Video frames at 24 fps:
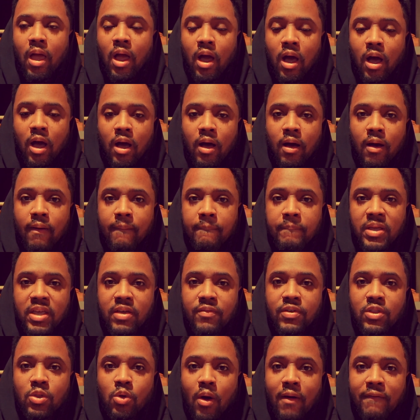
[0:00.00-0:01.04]
Um,
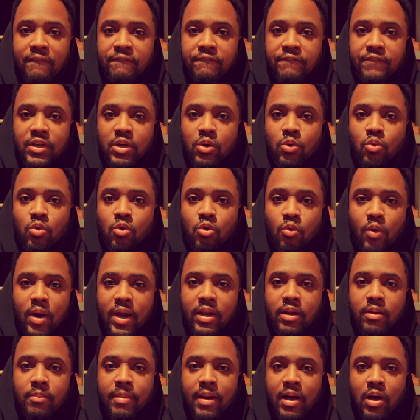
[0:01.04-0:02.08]
even though I feel
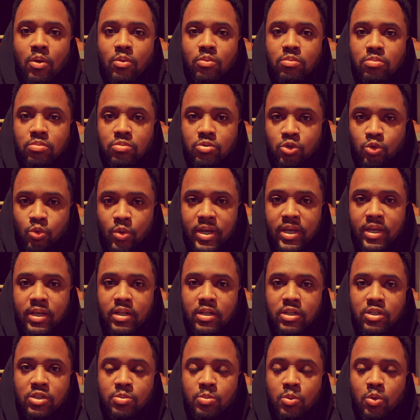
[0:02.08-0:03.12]
great about
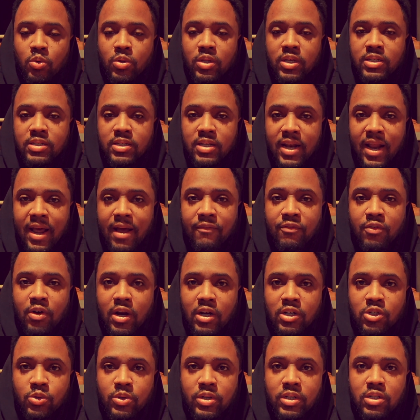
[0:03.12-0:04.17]
drinking the smoothies, and after
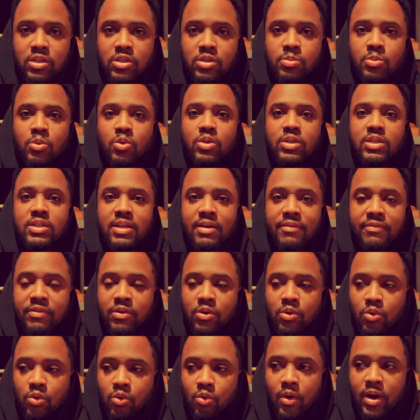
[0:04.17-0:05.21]
I drink the smoothies, I
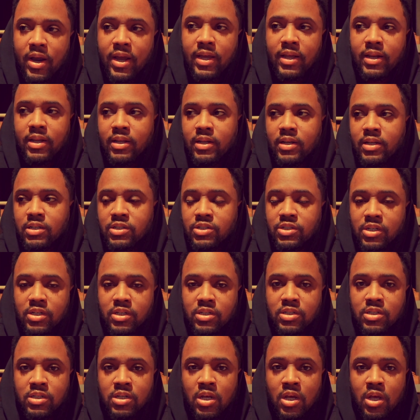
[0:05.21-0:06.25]
feel great, and it's
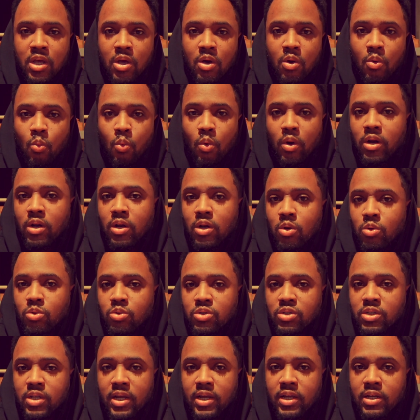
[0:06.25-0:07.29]
just one of
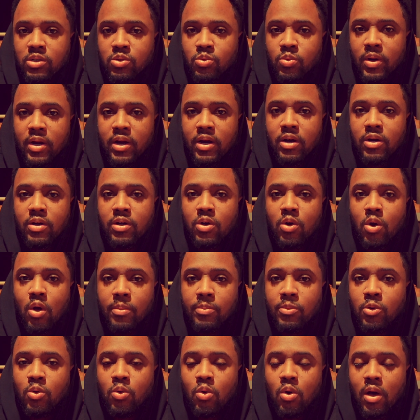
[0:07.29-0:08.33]
those things where, you know,
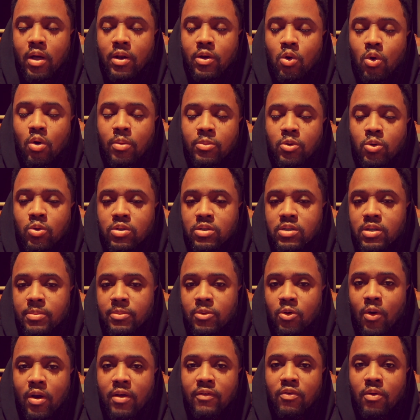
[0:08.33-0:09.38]
I'm doing, I know I'm doing
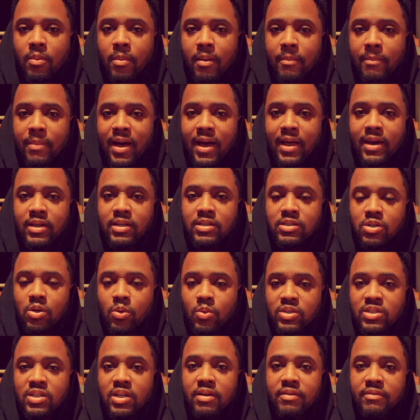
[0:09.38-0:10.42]
something great for my body,
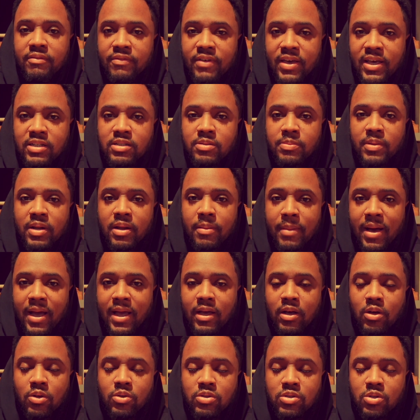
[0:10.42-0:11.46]
so it's an investment in my
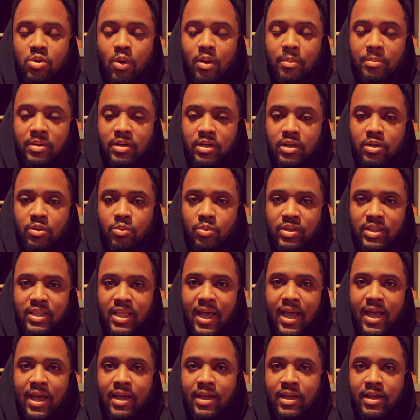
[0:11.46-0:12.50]
health, so I'm good with
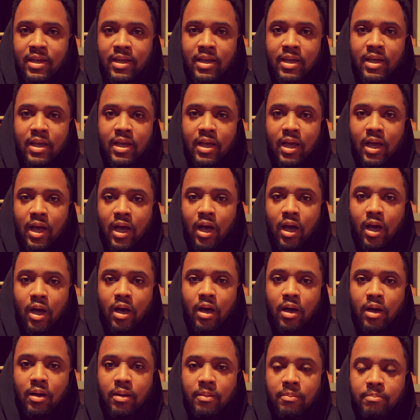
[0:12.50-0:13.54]
that.
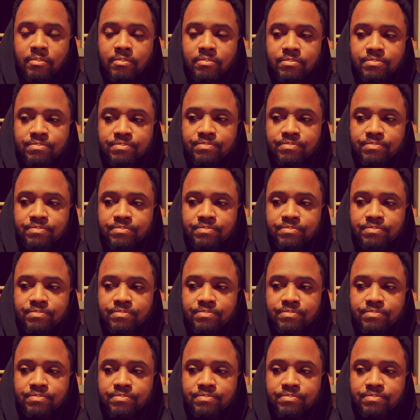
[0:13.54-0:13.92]
Um,